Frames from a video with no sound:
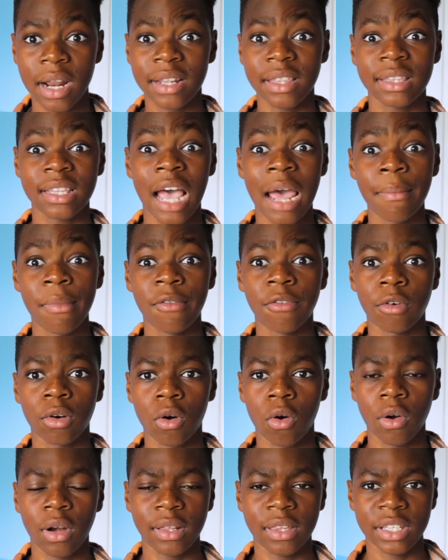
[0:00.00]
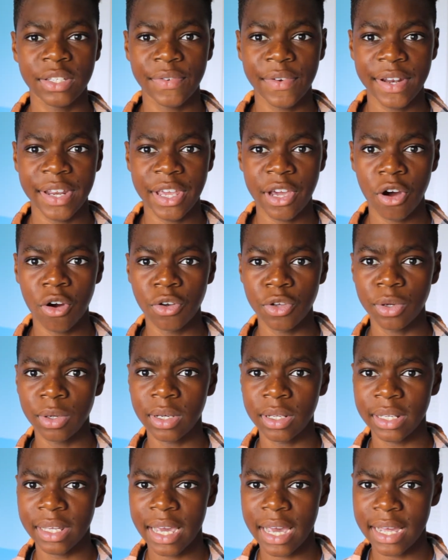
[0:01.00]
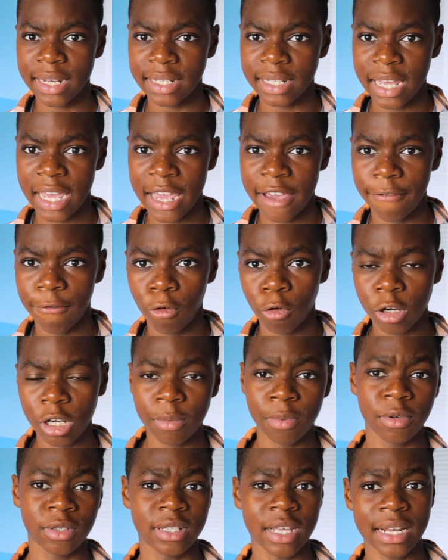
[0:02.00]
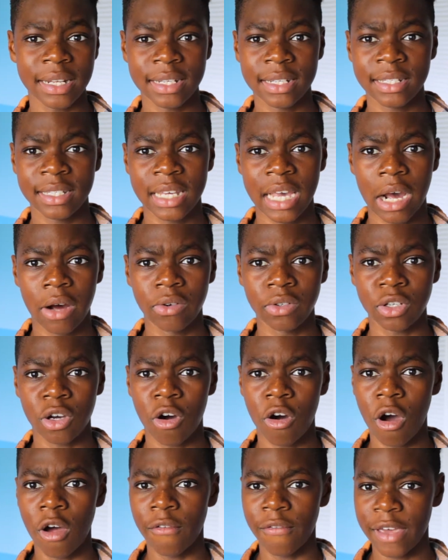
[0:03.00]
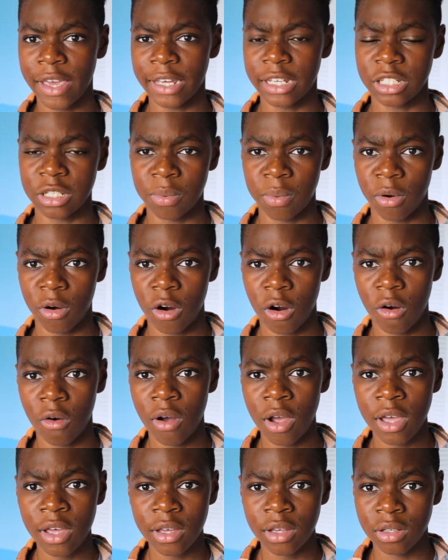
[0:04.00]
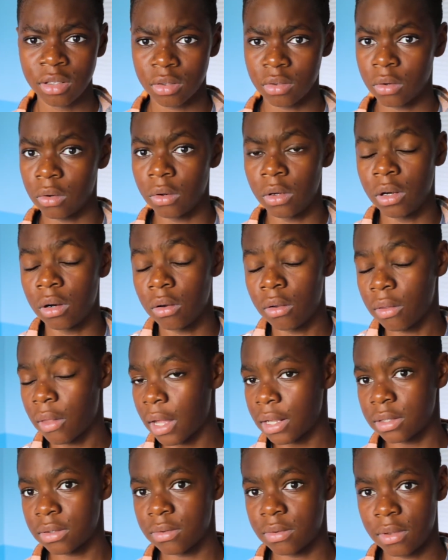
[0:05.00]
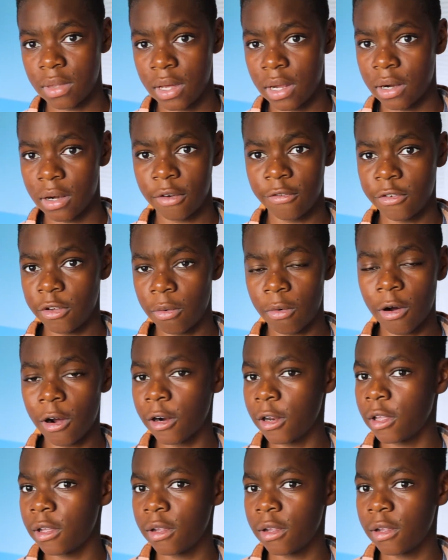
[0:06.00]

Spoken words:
at the time of recording this video, you can get a 40% discount on Vegas Pro. So, that's there if you want